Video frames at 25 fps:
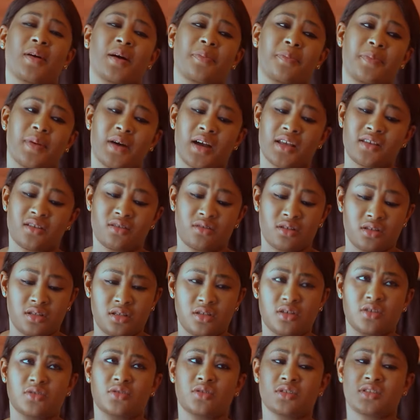Papa, are you
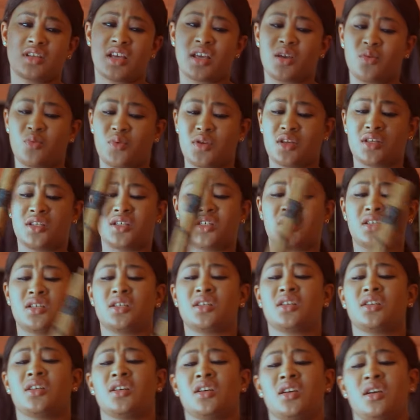calling your daughter a
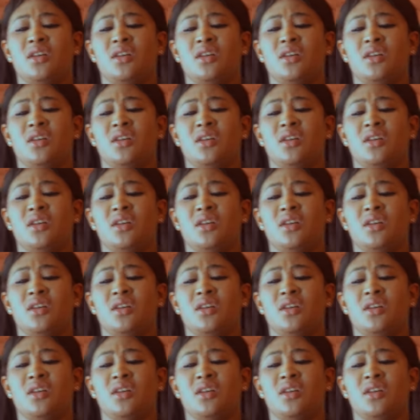witch?